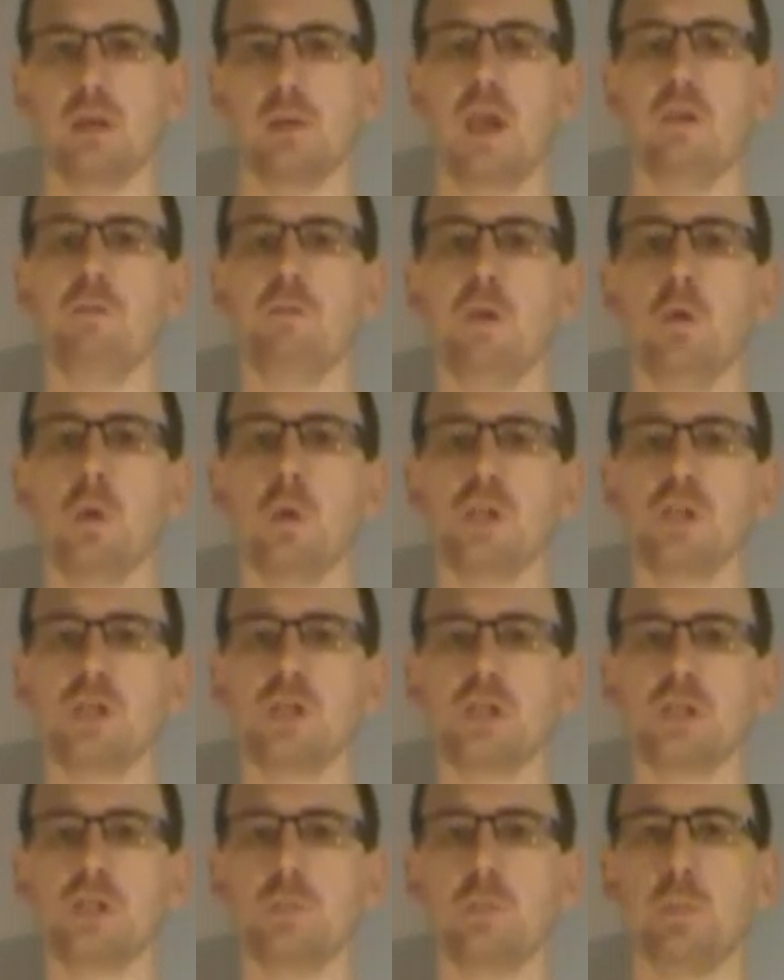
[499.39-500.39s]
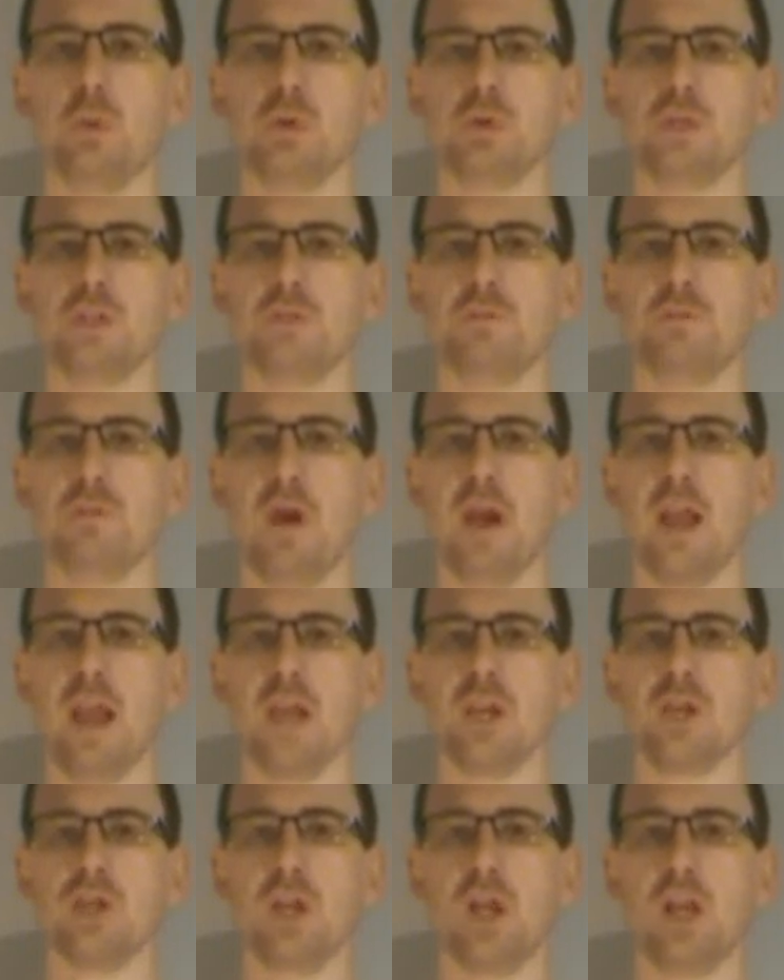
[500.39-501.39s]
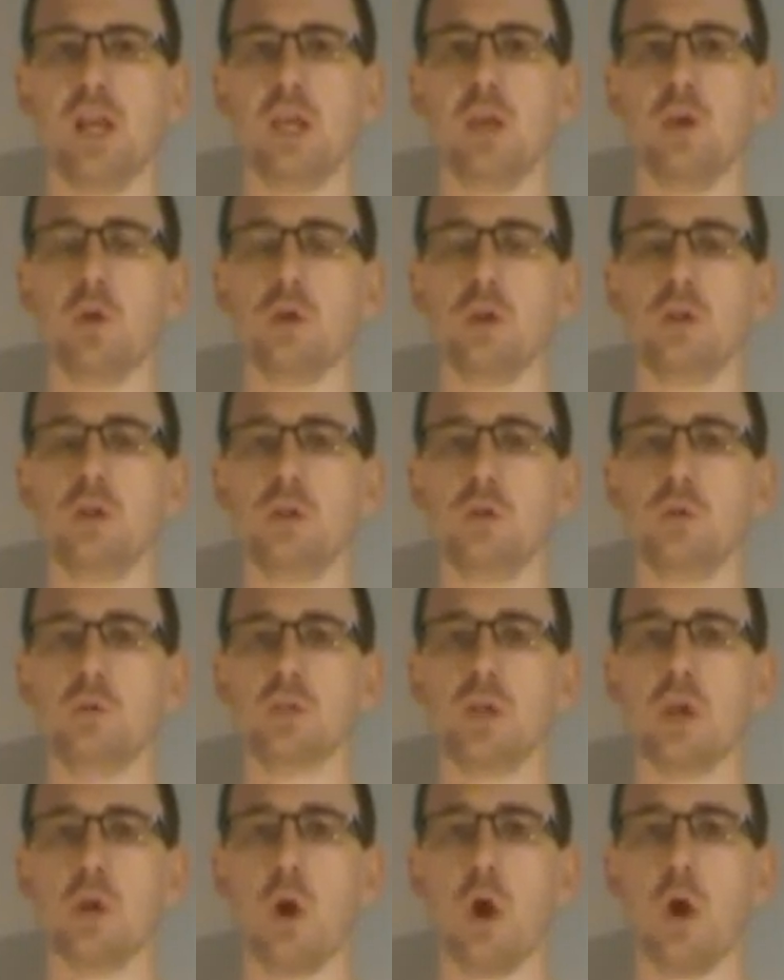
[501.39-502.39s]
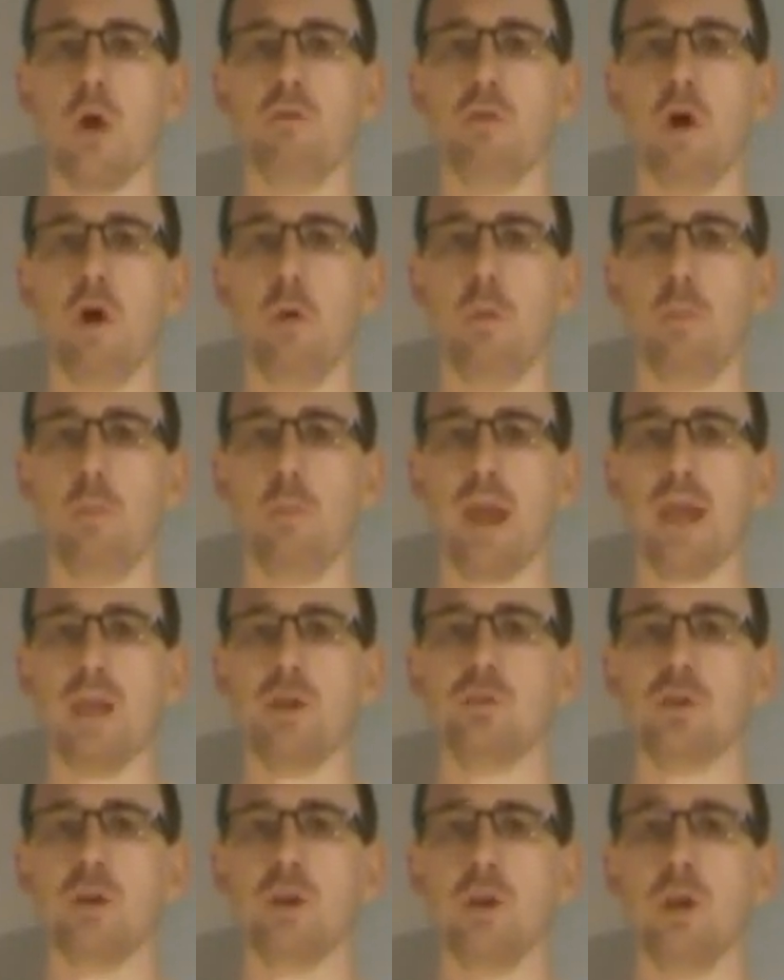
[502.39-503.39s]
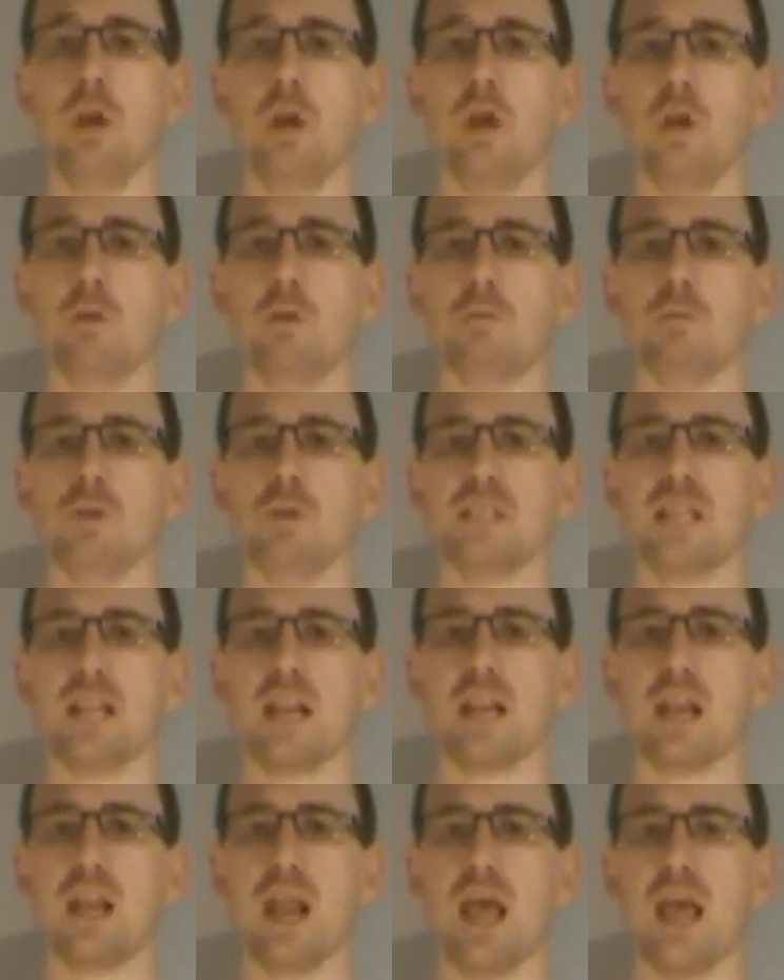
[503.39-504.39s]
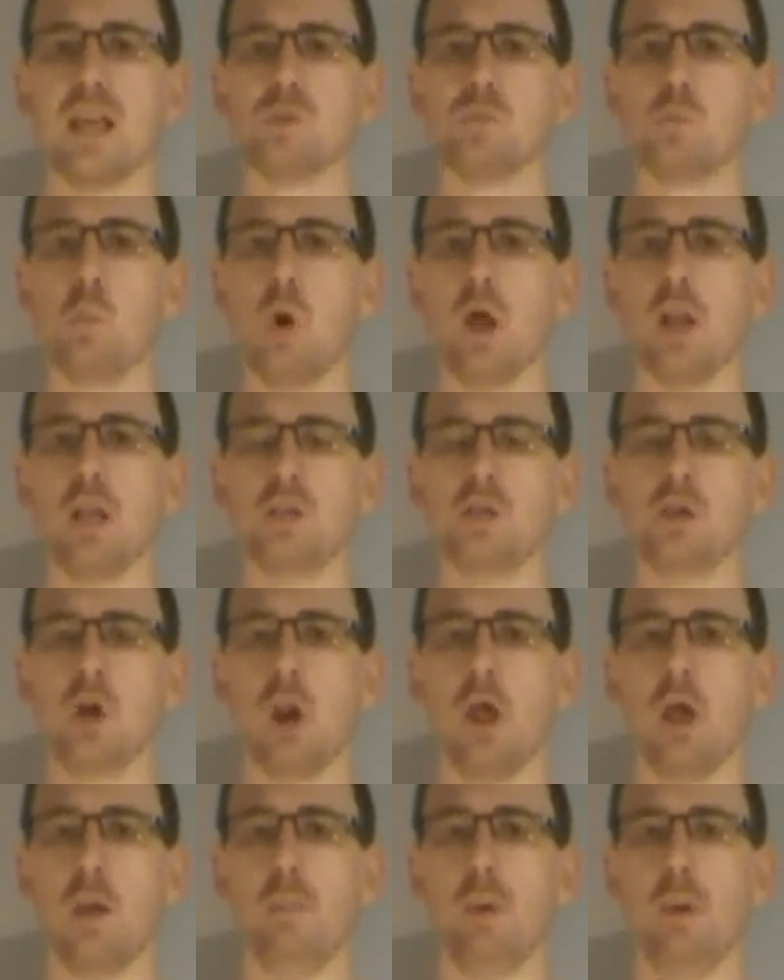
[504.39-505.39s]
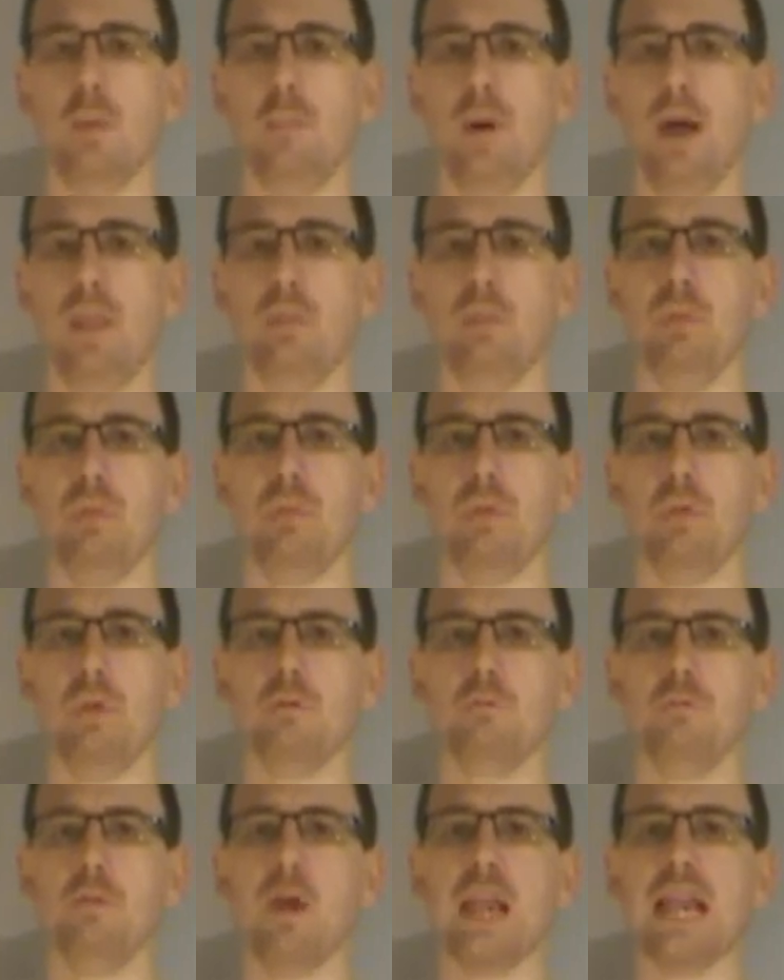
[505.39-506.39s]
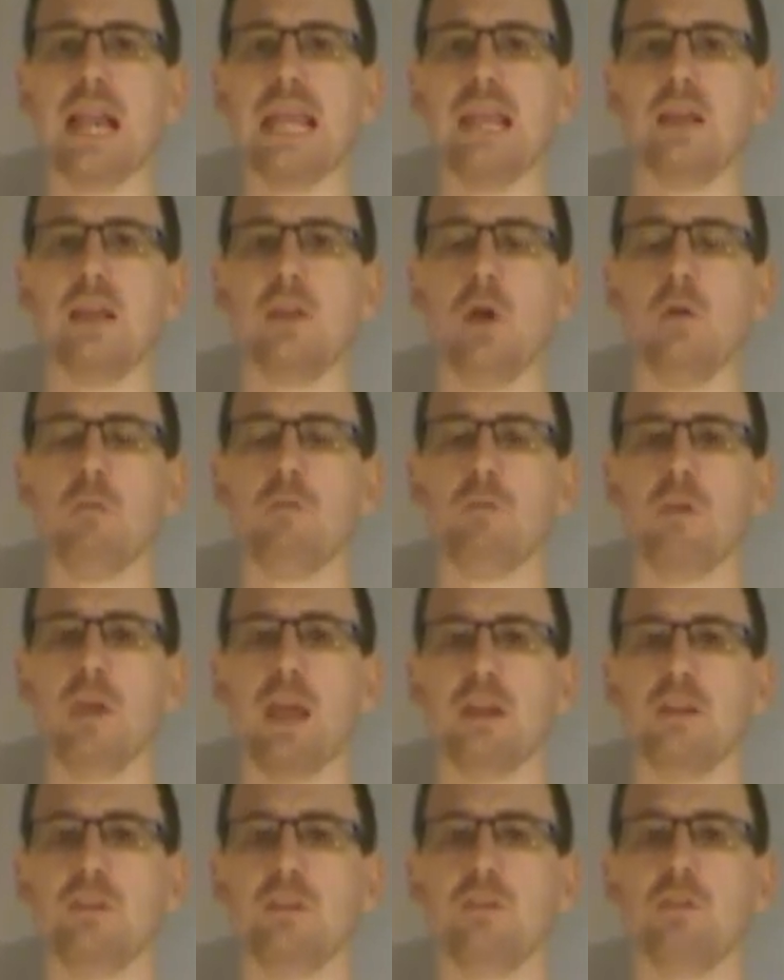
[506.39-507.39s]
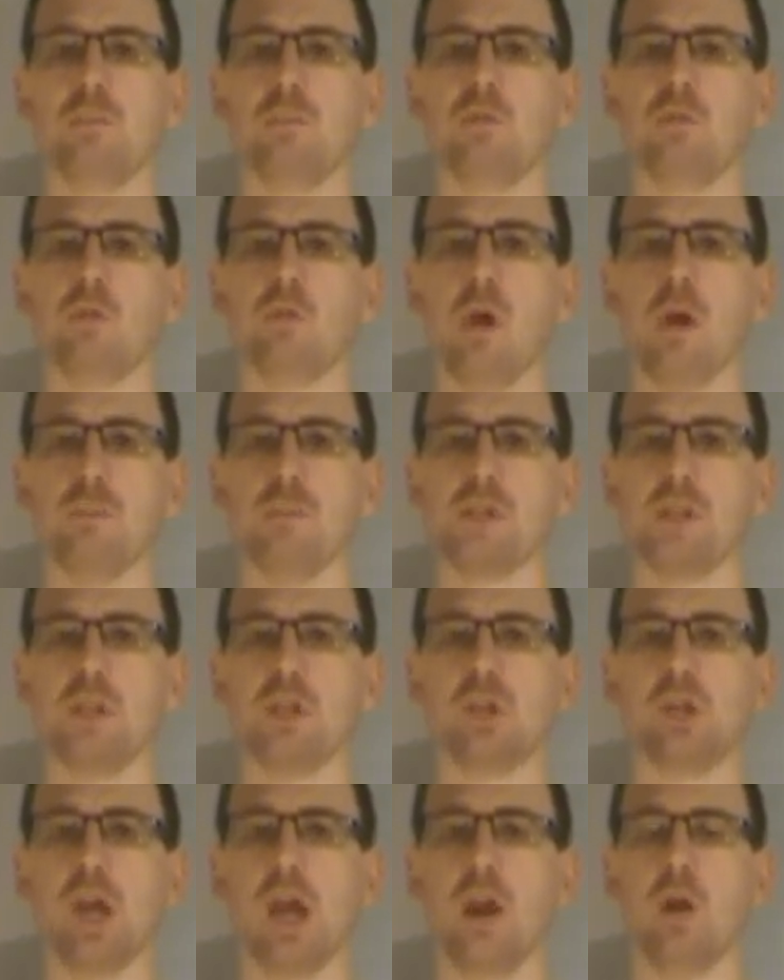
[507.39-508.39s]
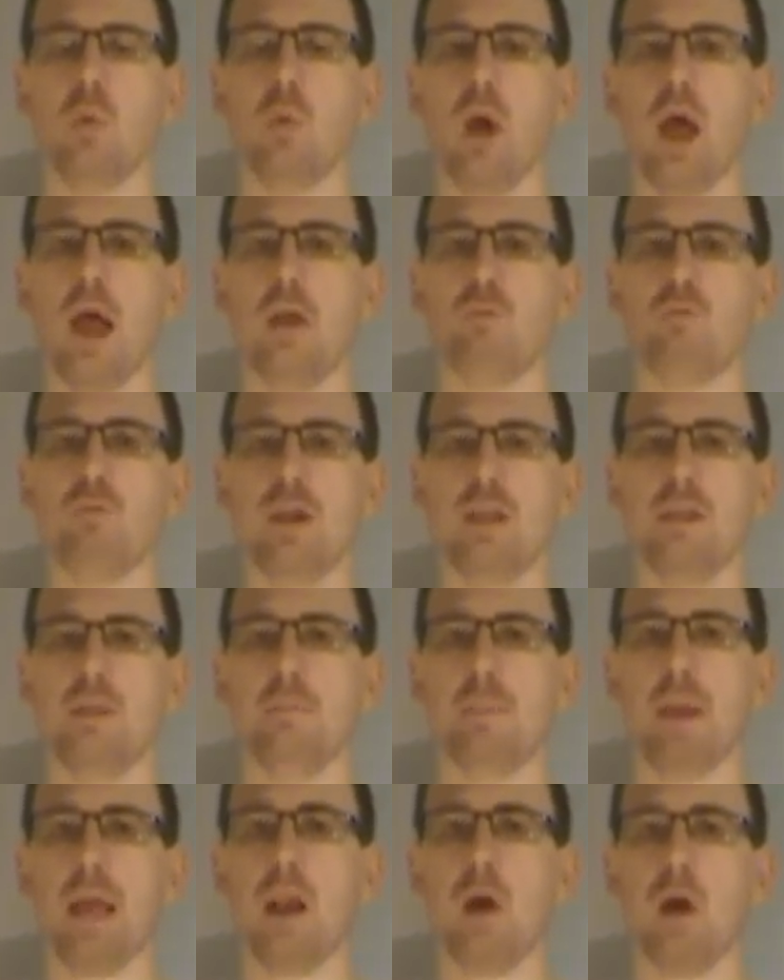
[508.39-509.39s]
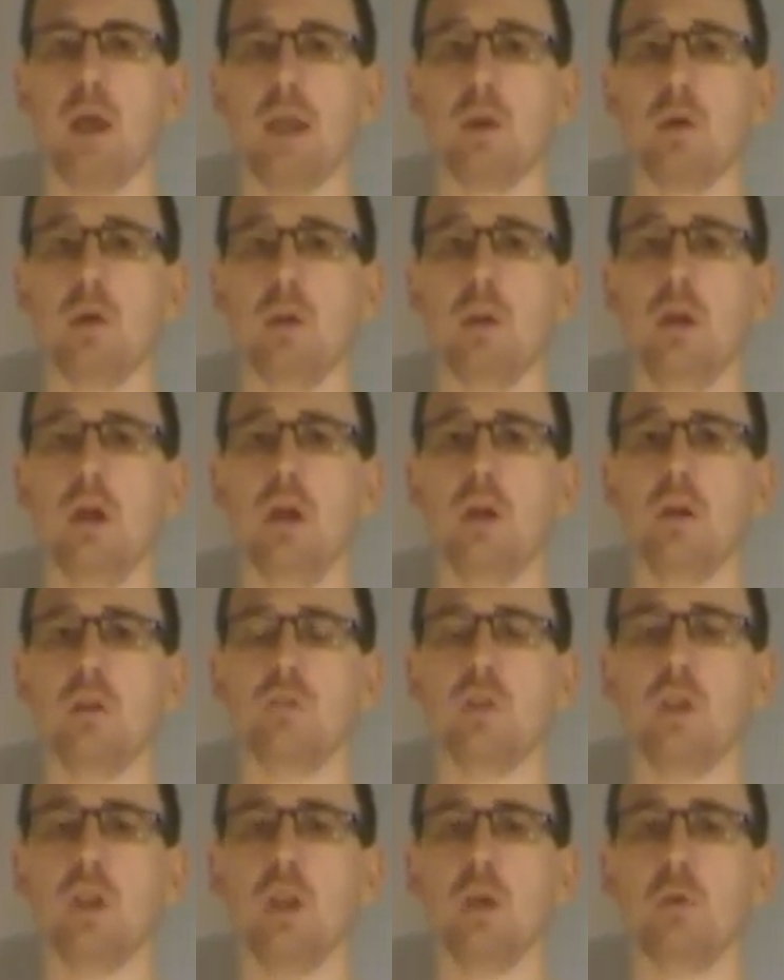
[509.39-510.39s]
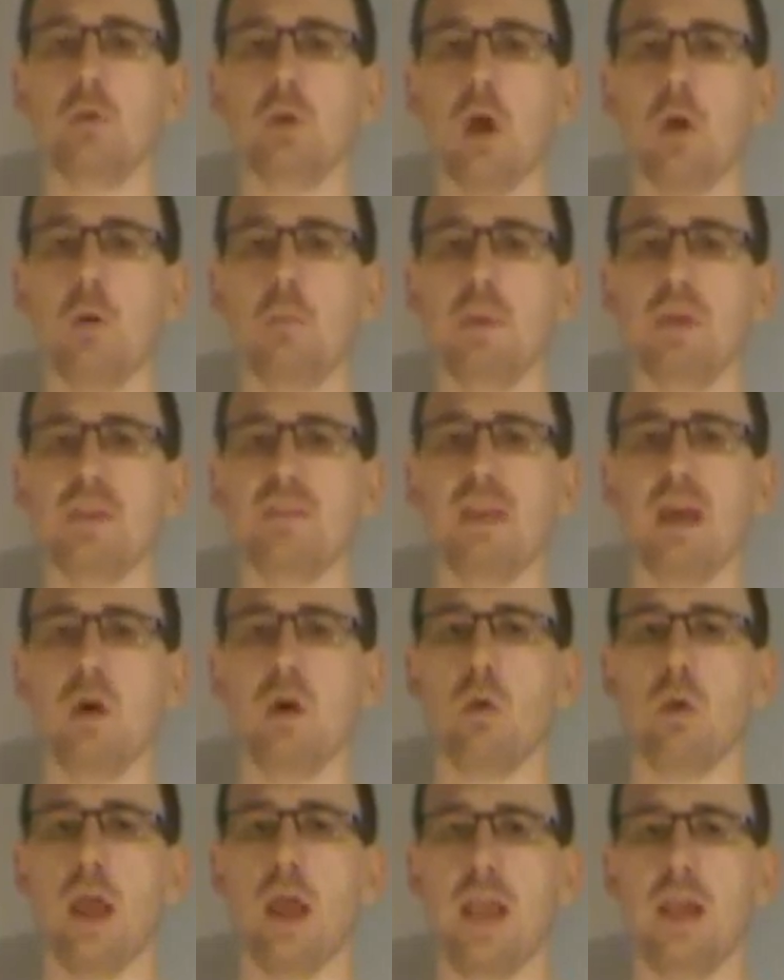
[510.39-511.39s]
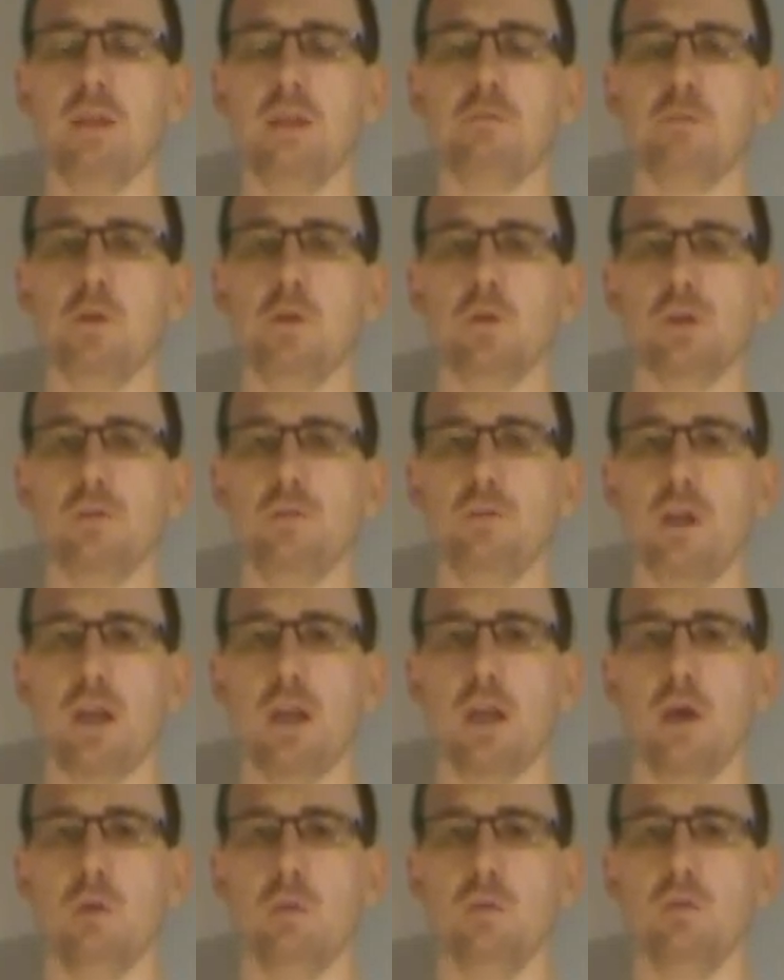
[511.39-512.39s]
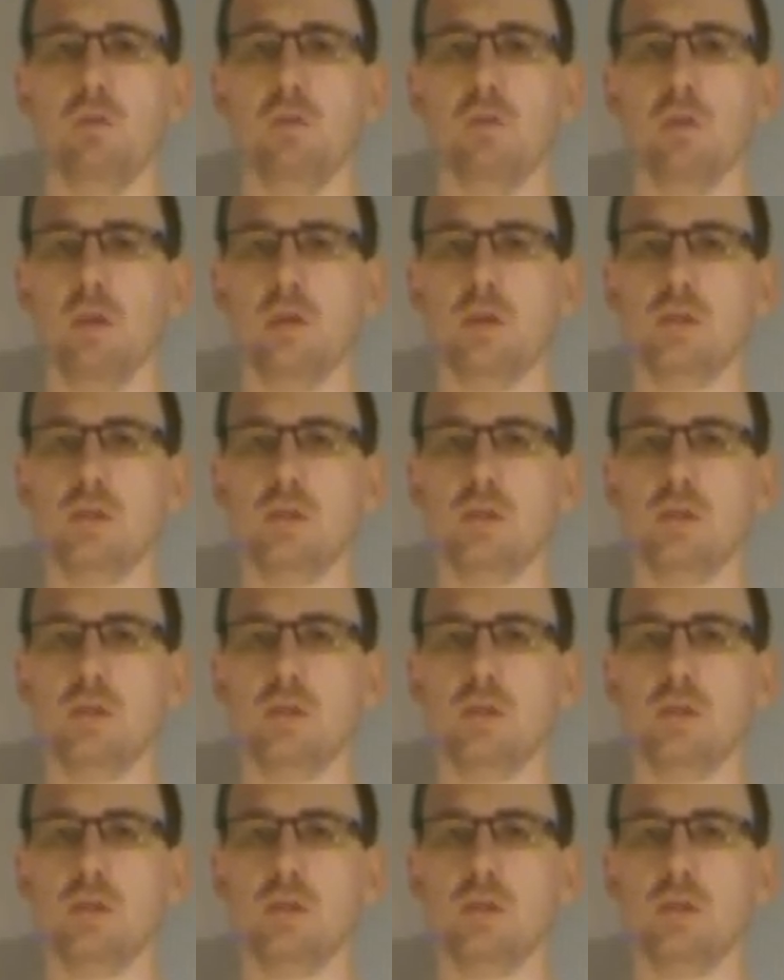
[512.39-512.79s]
If you wish to support us financially, you can do so over on Patreon for as little as $1 per month. Finally, don't forget to subscribe to the channel and ring the bell icon so that you don't miss out on any future videos.